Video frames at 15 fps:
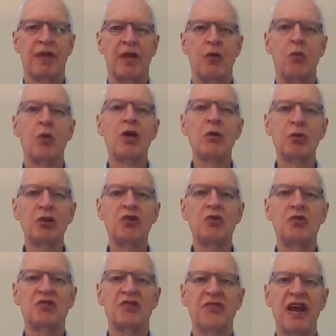We will
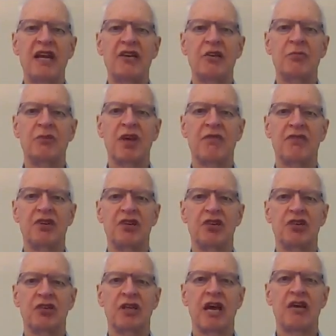use a phantom
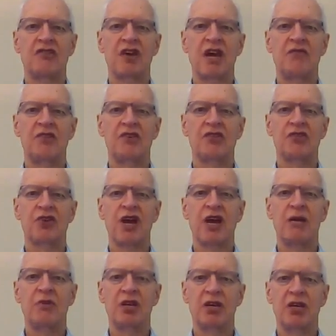definition, as I've
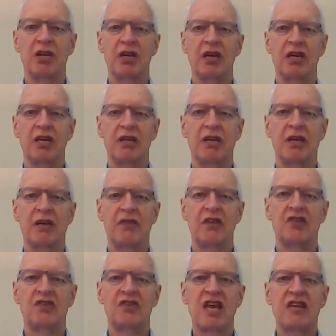described earlier, that
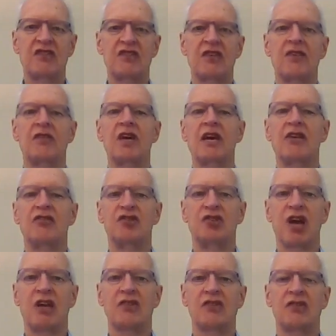says that they're
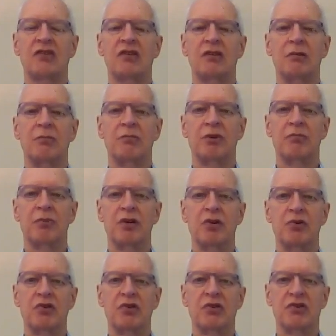just
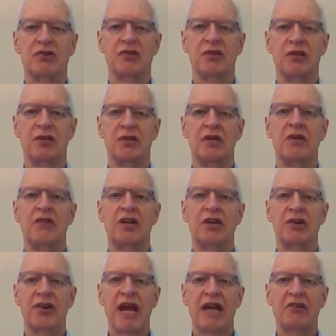promoters that
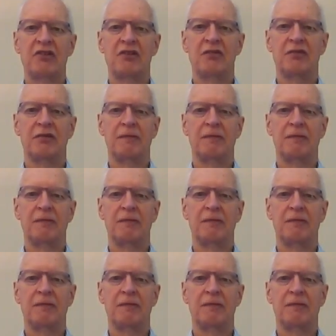are active.